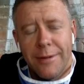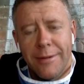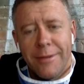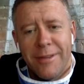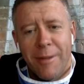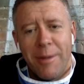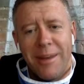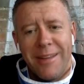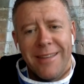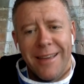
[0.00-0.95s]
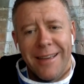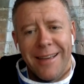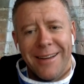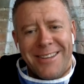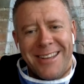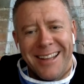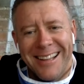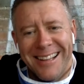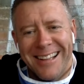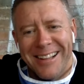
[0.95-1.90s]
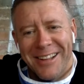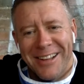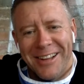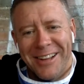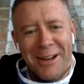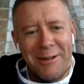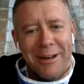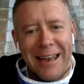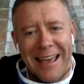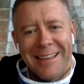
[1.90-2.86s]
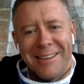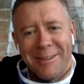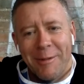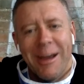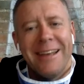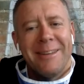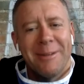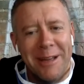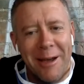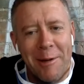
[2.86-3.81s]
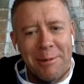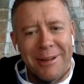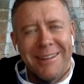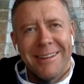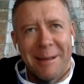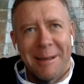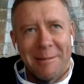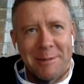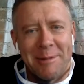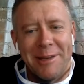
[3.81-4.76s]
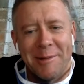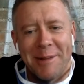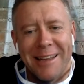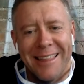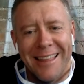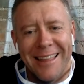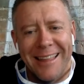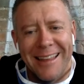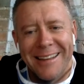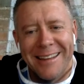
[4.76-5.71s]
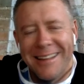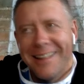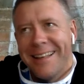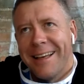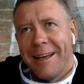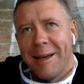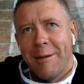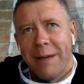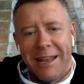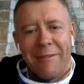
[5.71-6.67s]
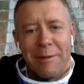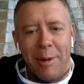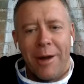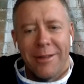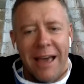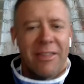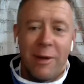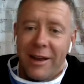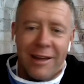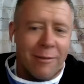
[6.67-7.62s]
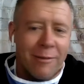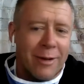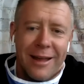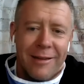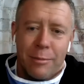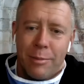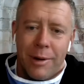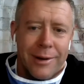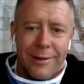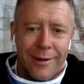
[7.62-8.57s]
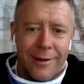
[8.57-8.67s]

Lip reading: stop eating takeout, relax, wait till we open, come spend your money then, and have a party. I think we're going to have one hell of a party.